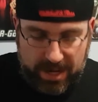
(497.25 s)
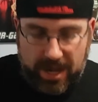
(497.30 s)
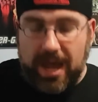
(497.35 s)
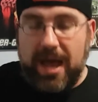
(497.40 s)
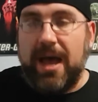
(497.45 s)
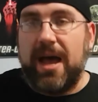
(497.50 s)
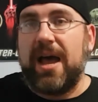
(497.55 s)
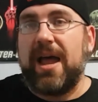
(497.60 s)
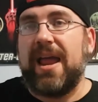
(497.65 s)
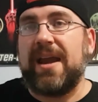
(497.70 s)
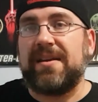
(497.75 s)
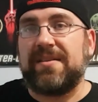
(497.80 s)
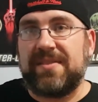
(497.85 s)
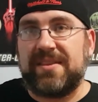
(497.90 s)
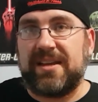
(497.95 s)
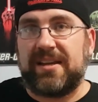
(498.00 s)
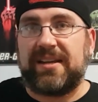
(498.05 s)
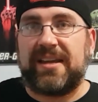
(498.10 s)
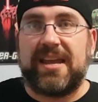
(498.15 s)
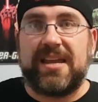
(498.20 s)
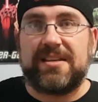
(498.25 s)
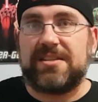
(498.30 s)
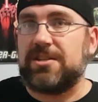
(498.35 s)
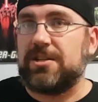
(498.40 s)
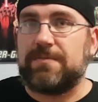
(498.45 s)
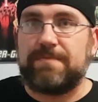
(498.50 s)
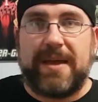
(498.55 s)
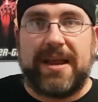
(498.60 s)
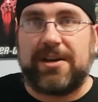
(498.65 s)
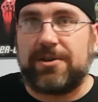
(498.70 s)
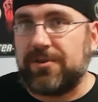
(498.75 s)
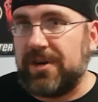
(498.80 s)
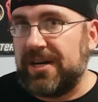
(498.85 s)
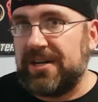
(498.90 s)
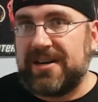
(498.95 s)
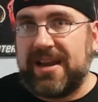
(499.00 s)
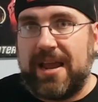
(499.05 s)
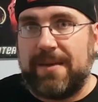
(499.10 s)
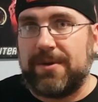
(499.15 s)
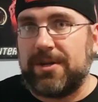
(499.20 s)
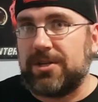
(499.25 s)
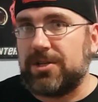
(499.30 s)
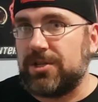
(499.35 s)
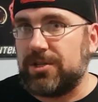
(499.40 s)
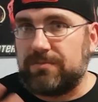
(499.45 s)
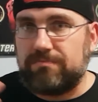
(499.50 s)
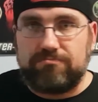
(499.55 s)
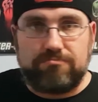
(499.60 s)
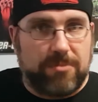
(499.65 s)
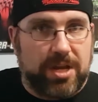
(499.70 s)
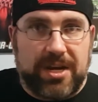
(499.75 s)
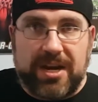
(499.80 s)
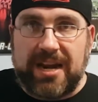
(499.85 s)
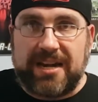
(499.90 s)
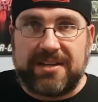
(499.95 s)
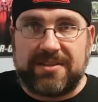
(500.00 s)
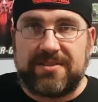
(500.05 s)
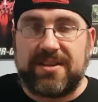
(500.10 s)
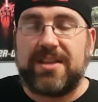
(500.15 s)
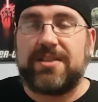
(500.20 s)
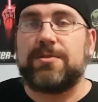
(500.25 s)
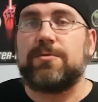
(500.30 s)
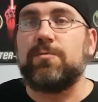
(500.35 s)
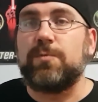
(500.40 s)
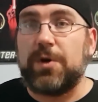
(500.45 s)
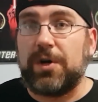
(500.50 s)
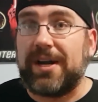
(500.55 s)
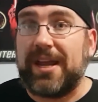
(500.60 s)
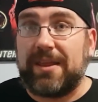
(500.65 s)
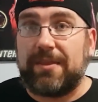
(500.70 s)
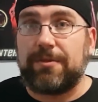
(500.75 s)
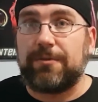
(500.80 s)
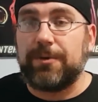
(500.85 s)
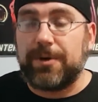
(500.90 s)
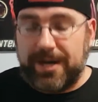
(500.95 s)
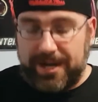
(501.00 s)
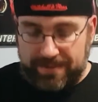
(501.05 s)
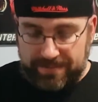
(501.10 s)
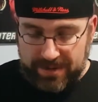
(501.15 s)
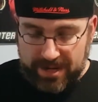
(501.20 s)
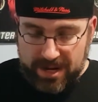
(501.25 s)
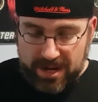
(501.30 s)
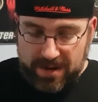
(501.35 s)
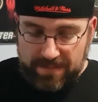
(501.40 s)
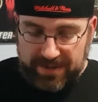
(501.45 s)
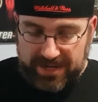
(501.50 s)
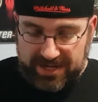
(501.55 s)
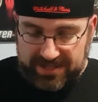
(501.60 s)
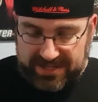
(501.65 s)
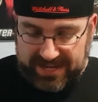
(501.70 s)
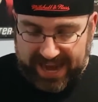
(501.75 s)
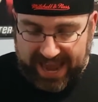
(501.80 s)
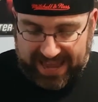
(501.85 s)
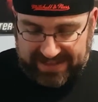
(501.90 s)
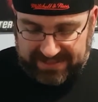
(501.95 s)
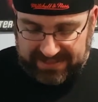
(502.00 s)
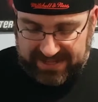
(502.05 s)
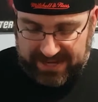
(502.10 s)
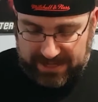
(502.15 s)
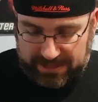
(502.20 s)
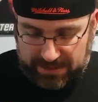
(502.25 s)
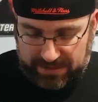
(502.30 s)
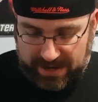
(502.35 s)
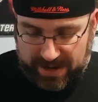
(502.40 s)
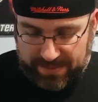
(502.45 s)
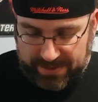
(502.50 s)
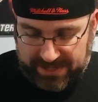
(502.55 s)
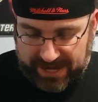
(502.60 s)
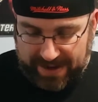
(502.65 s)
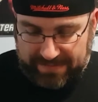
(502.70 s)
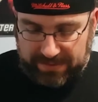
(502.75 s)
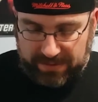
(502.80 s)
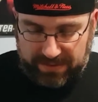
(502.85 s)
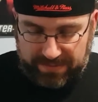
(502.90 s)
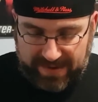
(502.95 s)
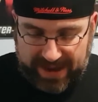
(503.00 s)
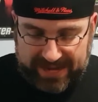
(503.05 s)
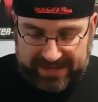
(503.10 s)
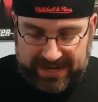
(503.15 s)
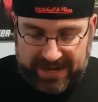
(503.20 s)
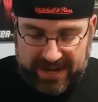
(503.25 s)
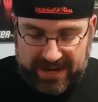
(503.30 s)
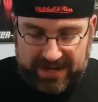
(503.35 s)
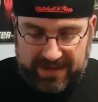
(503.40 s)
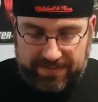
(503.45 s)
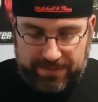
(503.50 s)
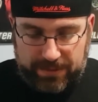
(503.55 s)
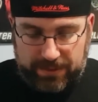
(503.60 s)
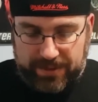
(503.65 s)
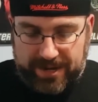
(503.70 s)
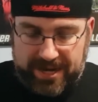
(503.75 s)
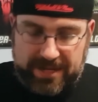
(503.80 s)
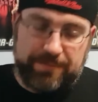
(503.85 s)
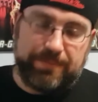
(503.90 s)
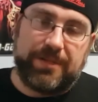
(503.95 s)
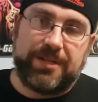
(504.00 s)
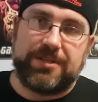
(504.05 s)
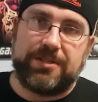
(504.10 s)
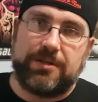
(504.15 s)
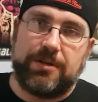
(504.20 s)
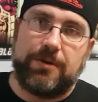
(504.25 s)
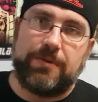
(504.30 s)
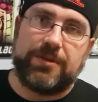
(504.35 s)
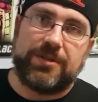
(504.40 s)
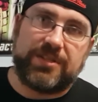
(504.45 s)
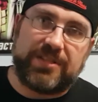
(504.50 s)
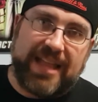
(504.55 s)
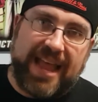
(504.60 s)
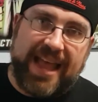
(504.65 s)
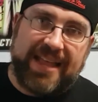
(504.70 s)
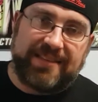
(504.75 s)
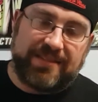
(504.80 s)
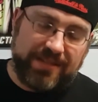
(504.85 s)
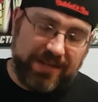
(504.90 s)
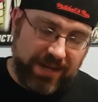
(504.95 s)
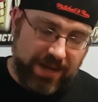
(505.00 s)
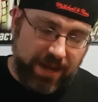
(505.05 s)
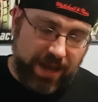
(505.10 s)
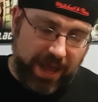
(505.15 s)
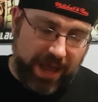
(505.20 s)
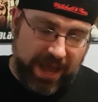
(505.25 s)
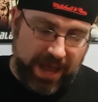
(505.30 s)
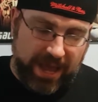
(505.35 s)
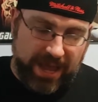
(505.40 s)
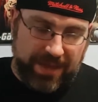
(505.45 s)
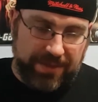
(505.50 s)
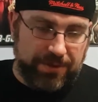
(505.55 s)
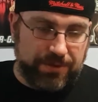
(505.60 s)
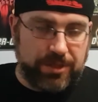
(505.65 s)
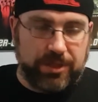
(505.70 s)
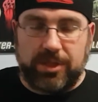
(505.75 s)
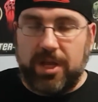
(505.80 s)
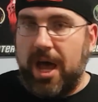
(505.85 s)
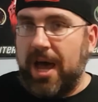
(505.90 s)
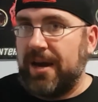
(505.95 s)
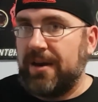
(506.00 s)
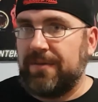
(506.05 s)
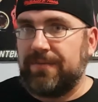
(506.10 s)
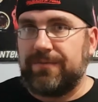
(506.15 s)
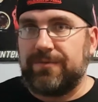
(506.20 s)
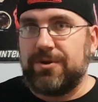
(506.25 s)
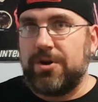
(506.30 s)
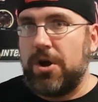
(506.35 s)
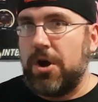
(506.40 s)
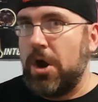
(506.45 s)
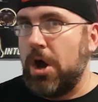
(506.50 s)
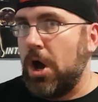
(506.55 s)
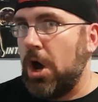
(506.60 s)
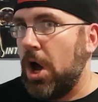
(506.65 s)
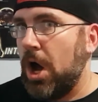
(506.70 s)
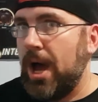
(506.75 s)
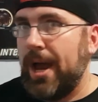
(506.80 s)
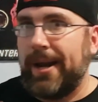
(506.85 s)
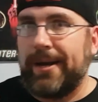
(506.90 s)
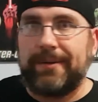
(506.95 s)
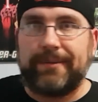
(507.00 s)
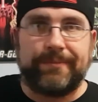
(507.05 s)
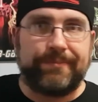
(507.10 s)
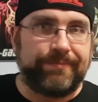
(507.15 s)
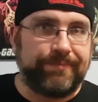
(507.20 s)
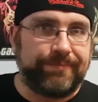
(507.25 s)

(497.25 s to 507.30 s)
Uh, and in that case, just penetrating damage in any sense will get through him because he has to take two damage after the fact. And even though he has plus two to his stats, uh, there's a lot of non